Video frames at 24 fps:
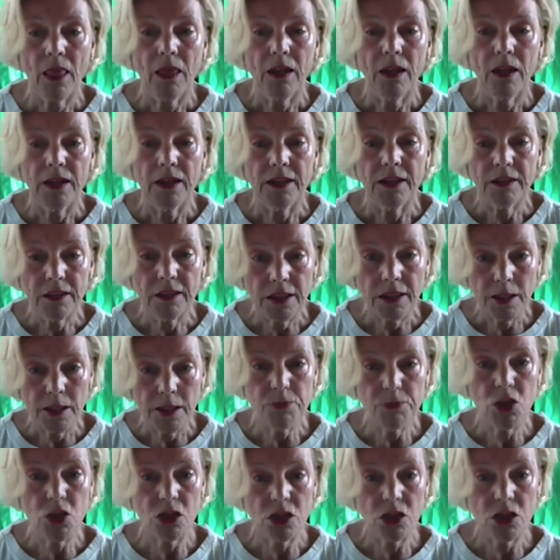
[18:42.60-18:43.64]
It
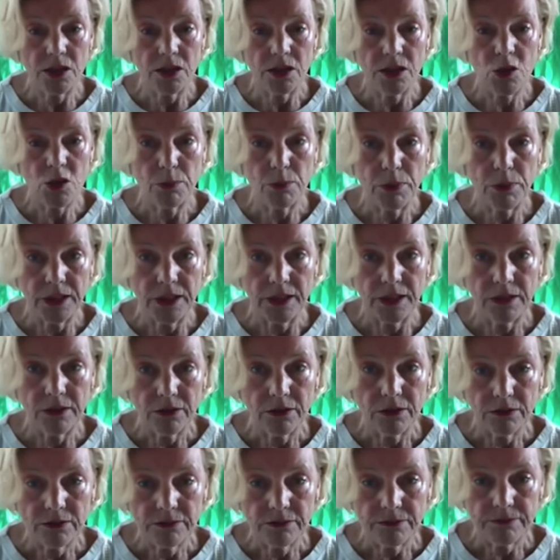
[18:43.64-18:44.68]
keeps us in a split.
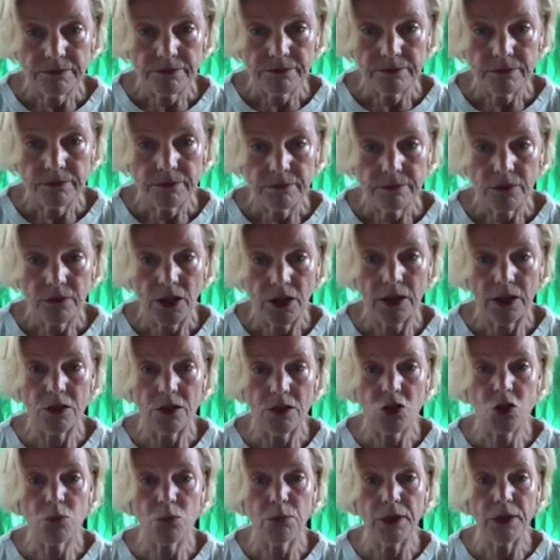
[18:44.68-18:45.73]
And the
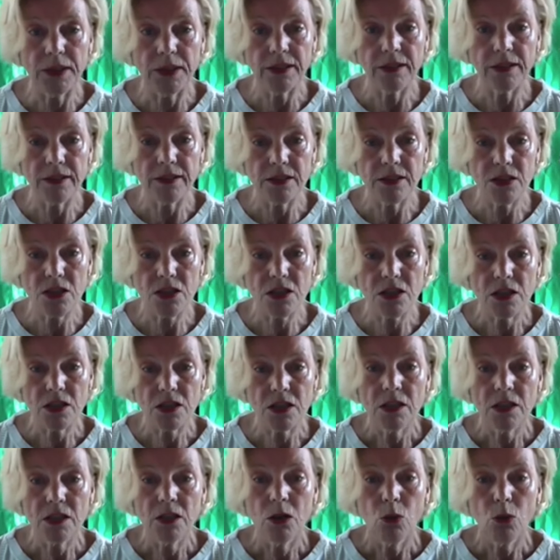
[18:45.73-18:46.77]
split is
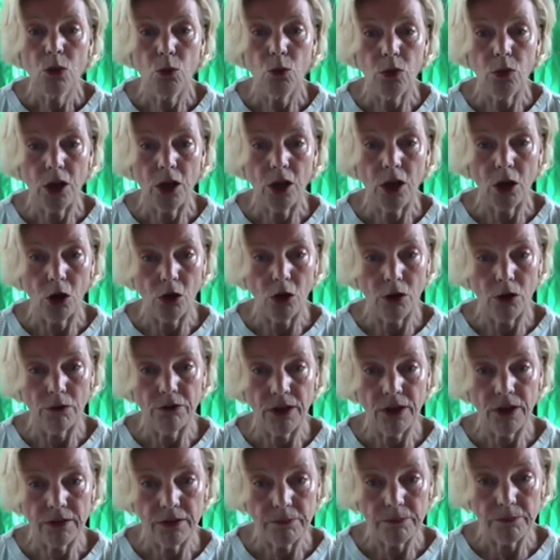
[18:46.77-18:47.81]
we are a
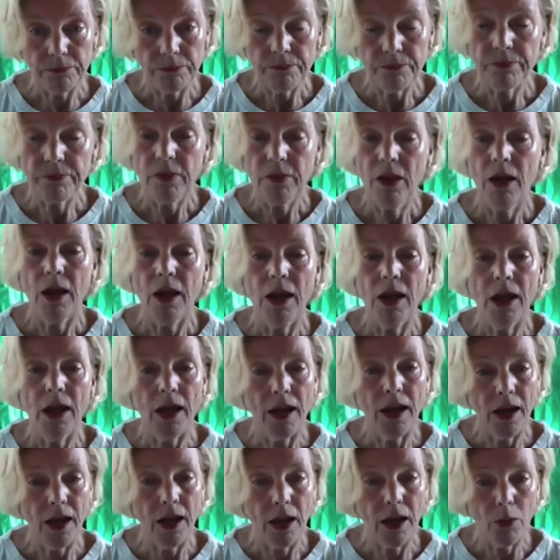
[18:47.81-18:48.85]
victim
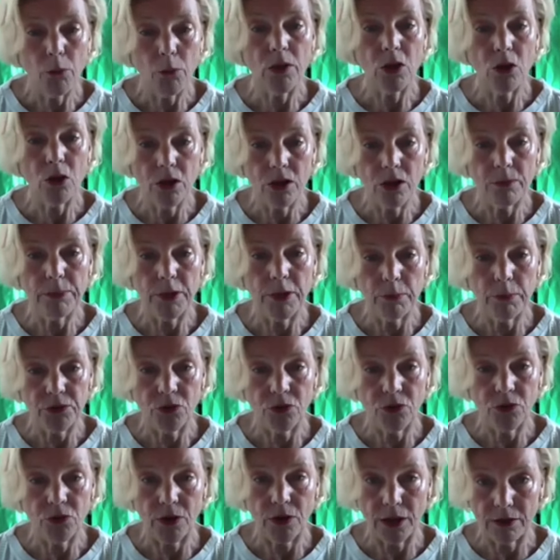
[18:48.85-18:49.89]
and we are the
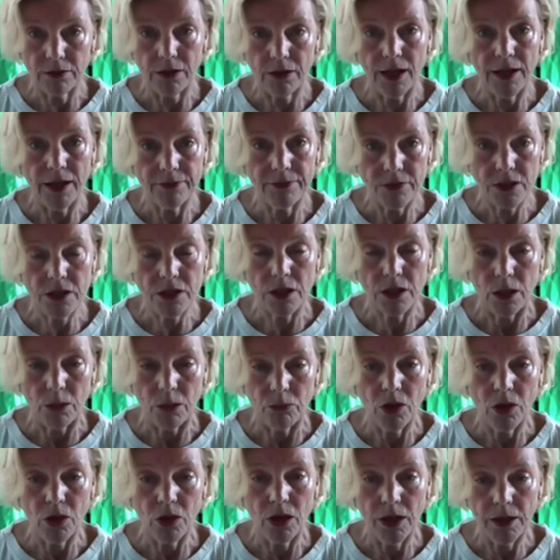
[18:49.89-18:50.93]
perpetrator at the same
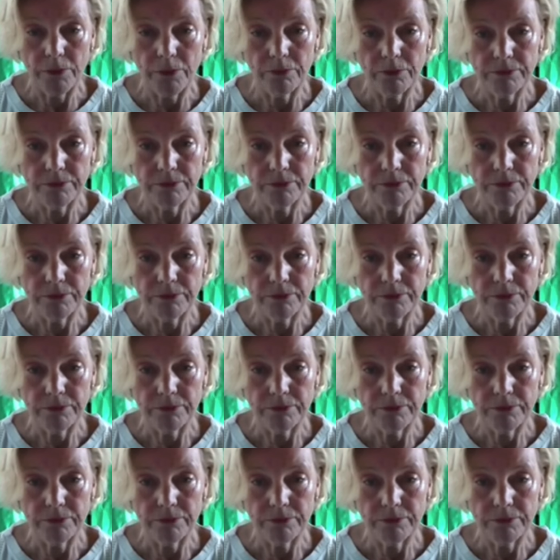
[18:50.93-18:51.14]
time.